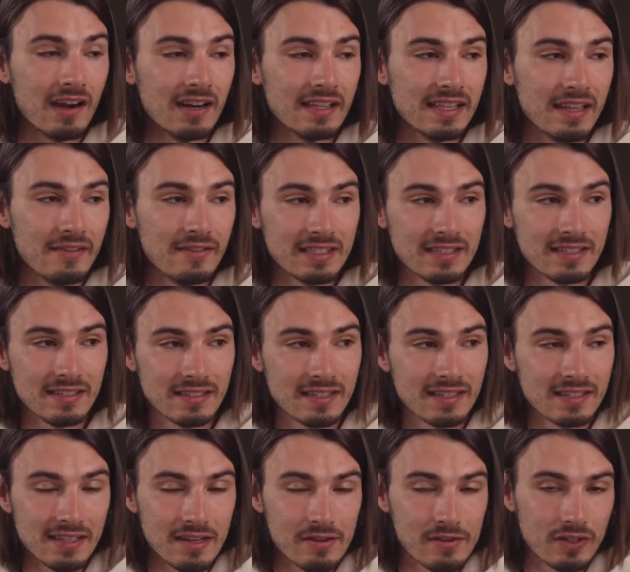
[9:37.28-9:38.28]
Harley Davidson is
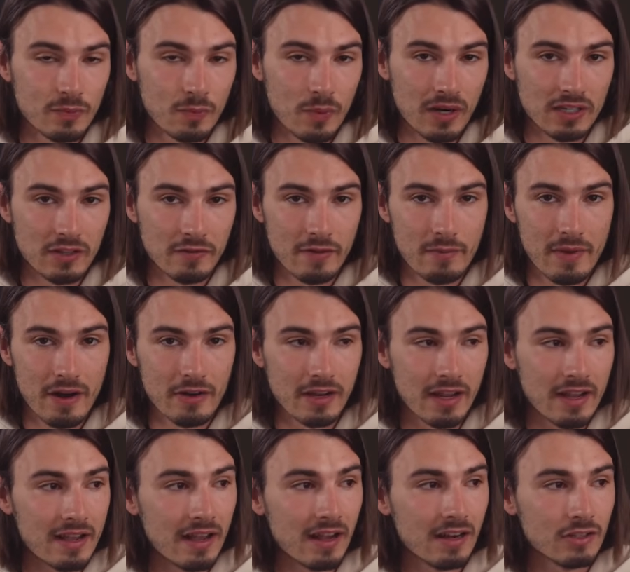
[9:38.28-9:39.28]
a serious part of
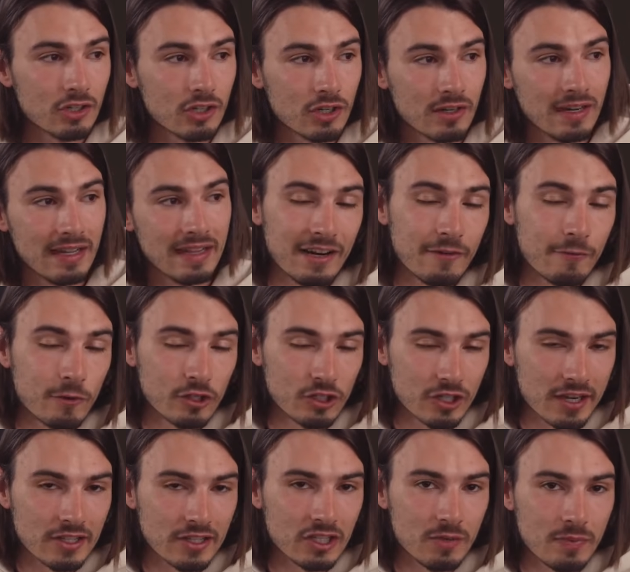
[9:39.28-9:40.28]
American culture, and therefore
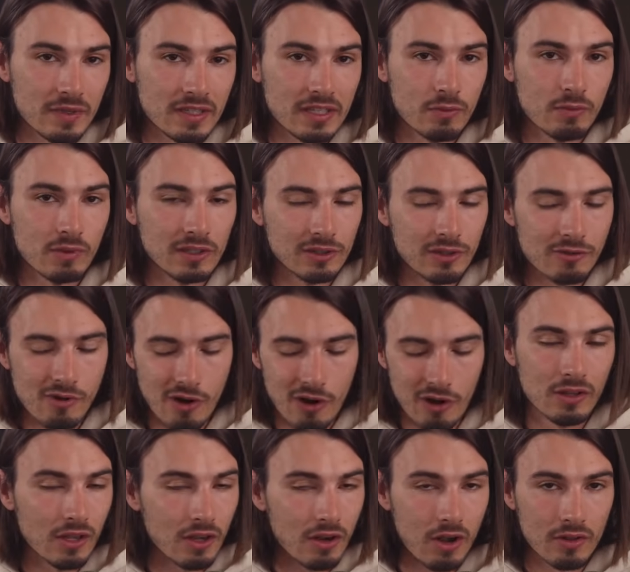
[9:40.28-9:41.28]
ChatGPT will know
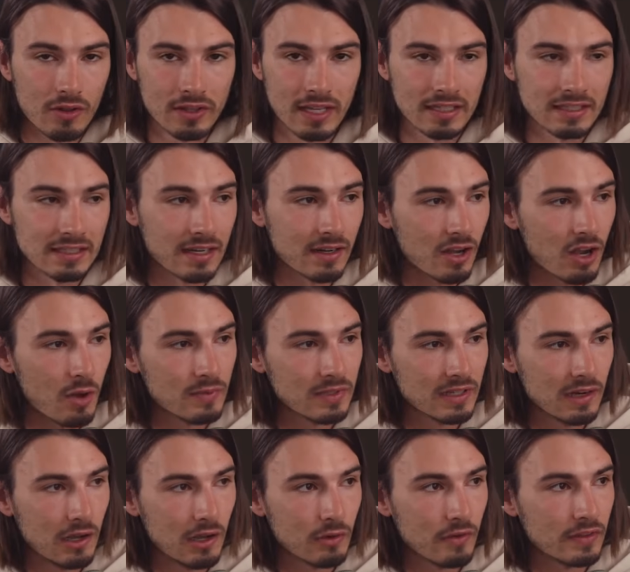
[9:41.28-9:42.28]
all the context that comes
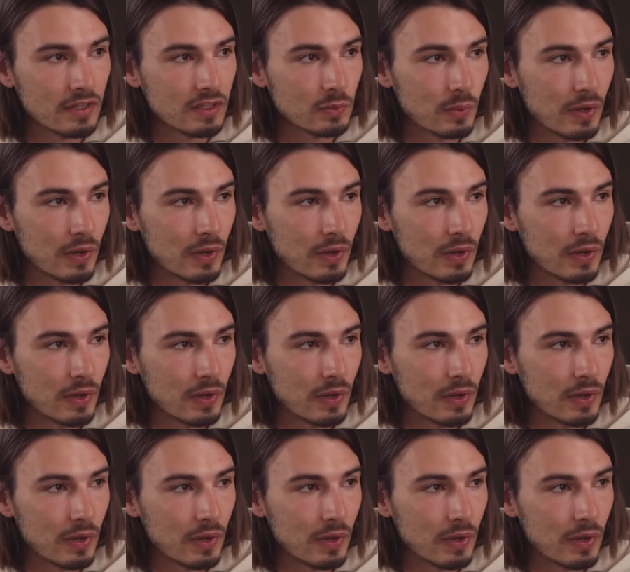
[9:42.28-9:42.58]
along with this